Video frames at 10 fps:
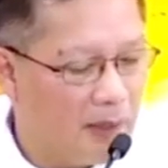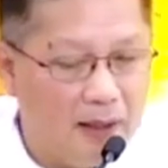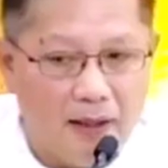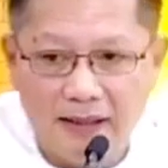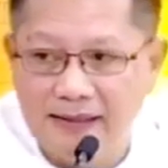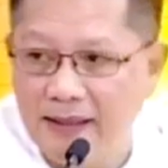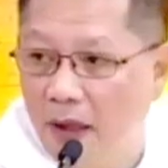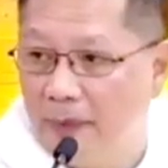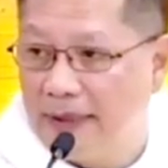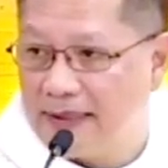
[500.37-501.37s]
St.
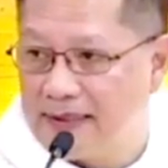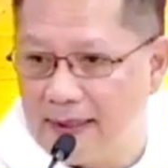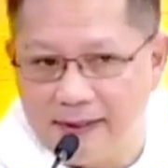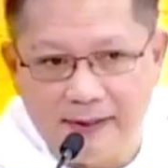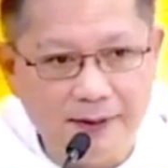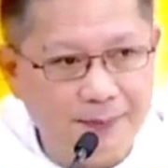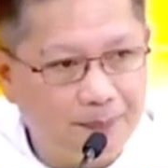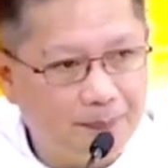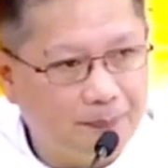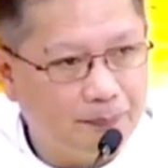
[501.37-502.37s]
Dominic says,
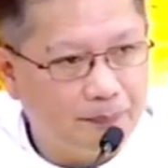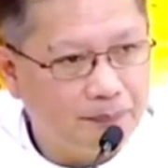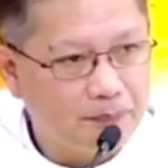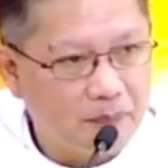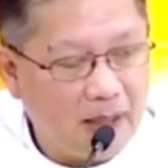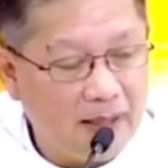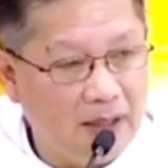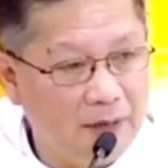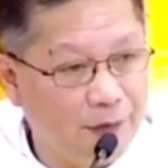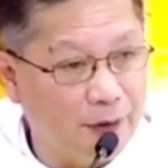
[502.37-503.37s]
and he
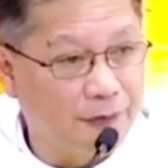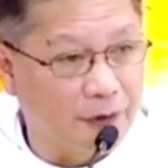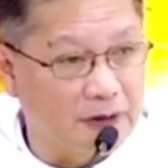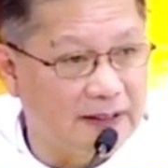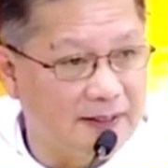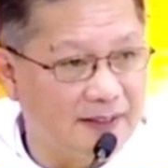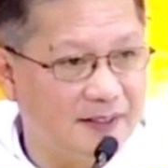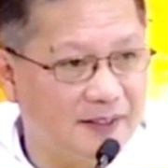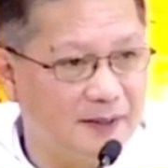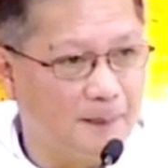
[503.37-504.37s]
fought for
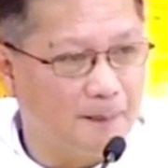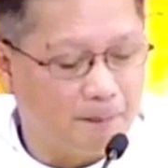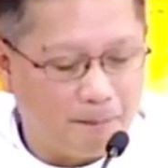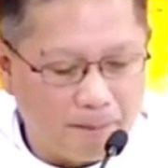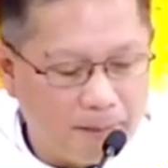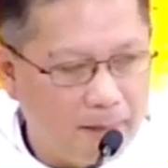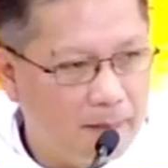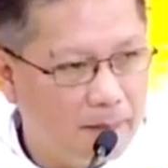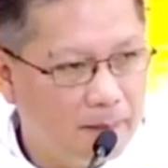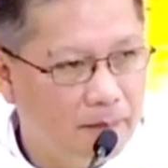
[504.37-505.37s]
this,
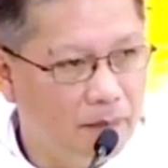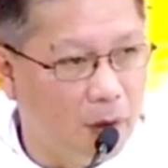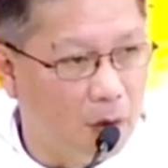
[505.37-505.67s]
no.